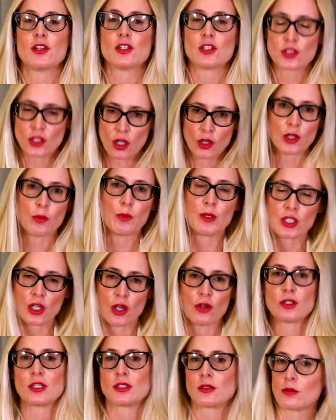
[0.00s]
so that we
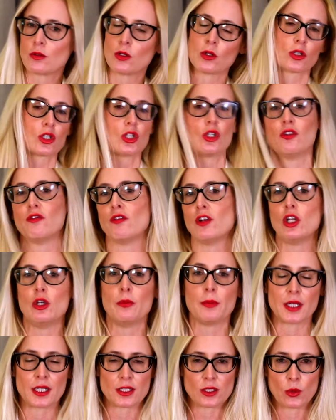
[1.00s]
don't look too
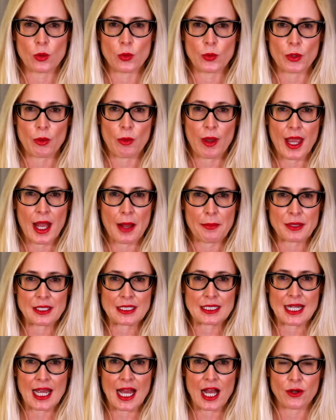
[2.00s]
voluminous all the way up
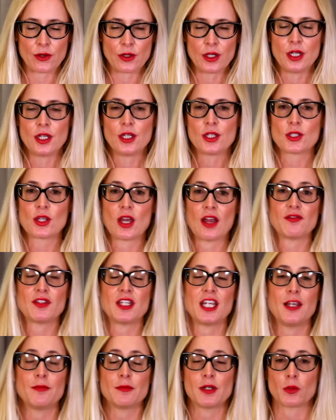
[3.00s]
and down. So I've
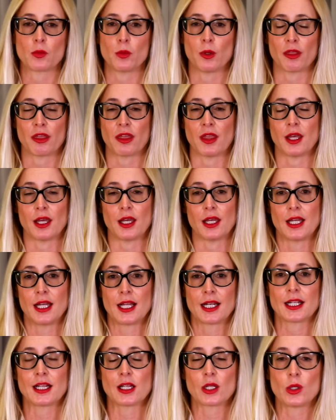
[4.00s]
teamed it with a
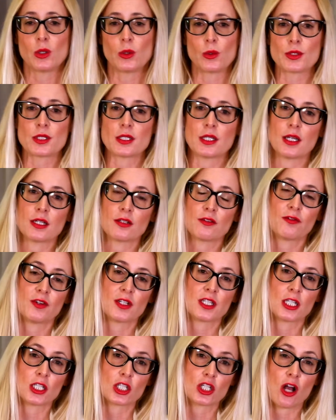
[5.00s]
little corset
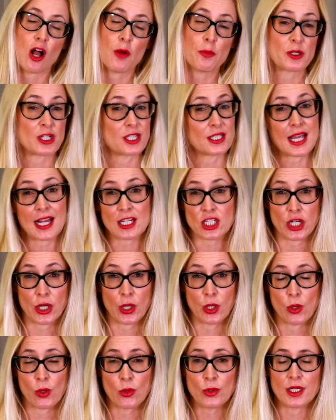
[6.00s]
fitted top, which is actually
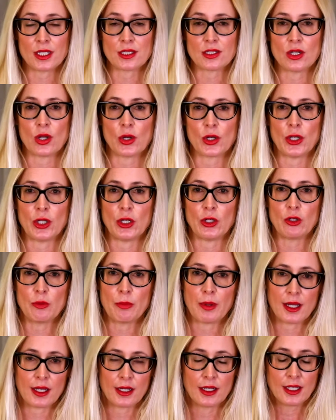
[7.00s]
old, it's not new,
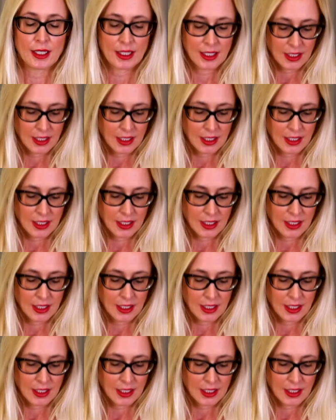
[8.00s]
but